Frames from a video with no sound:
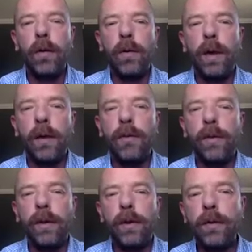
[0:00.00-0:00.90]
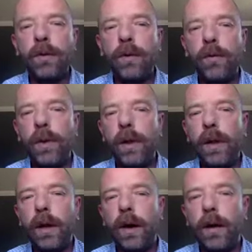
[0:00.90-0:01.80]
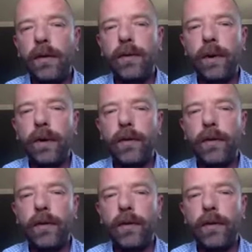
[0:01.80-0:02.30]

in his conclusion, really calls for a